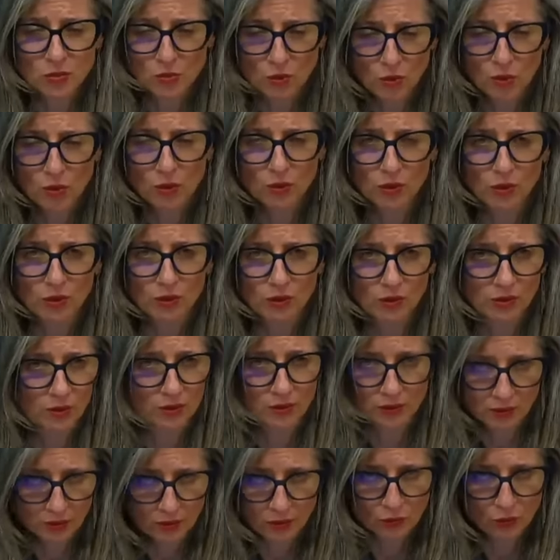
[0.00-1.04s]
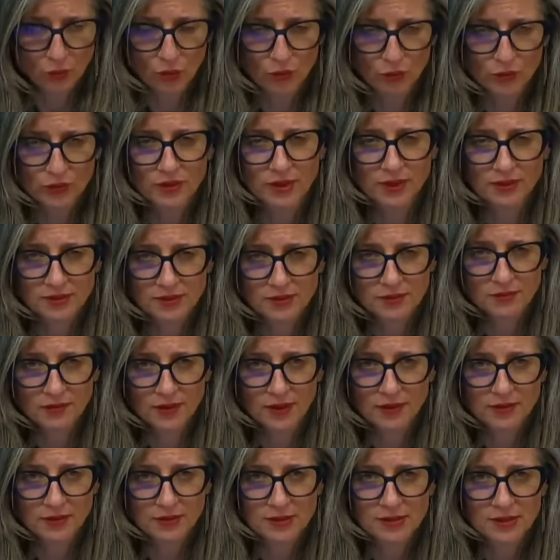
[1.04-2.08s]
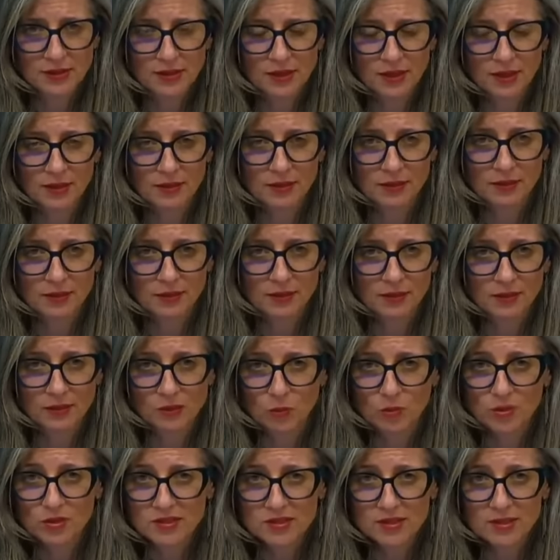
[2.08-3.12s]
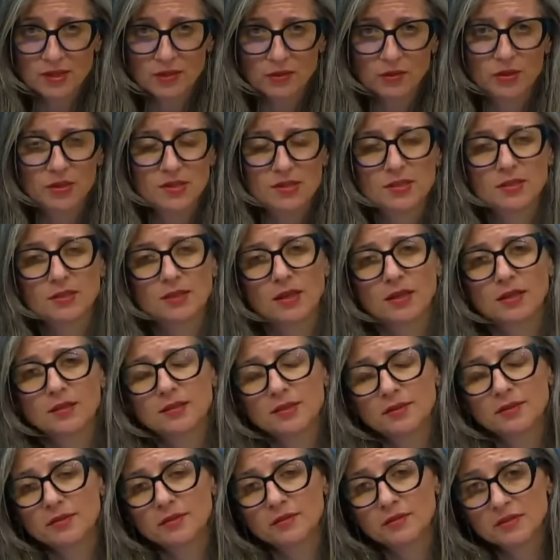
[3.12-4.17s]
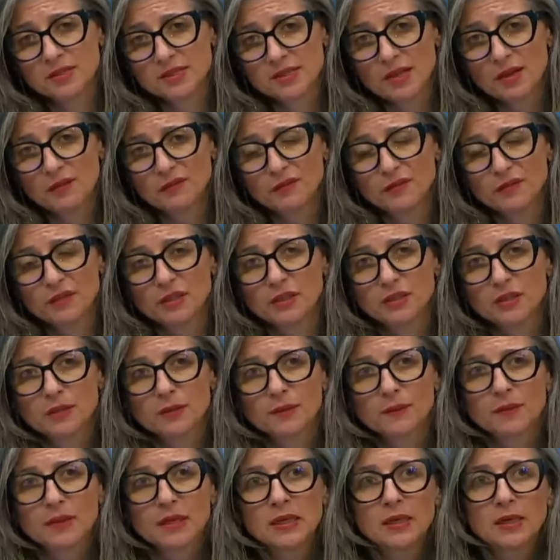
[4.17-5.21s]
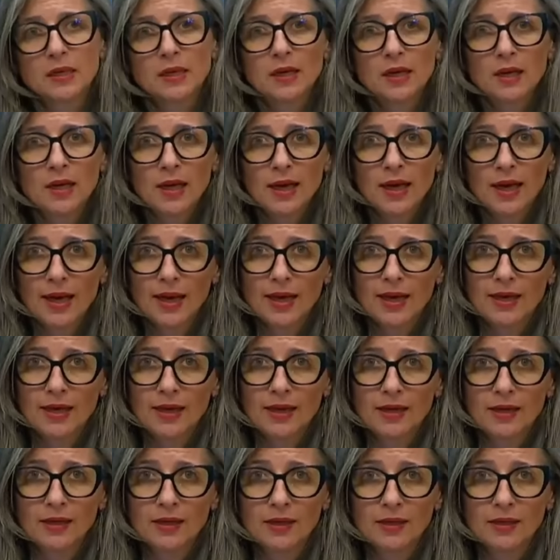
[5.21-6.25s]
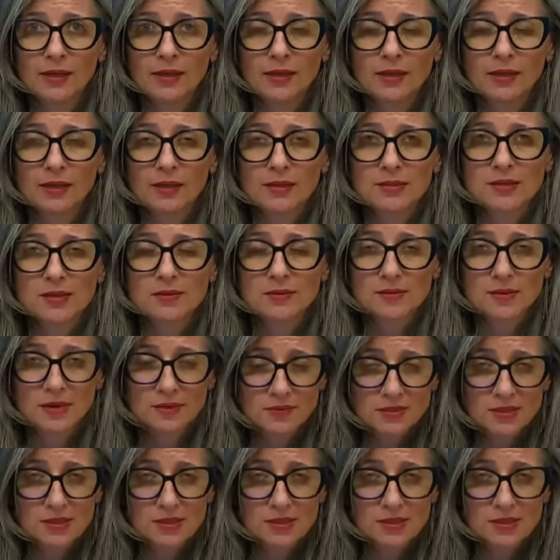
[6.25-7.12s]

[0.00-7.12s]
who call that event the worst terrorist attack they've ever suffered. And as I've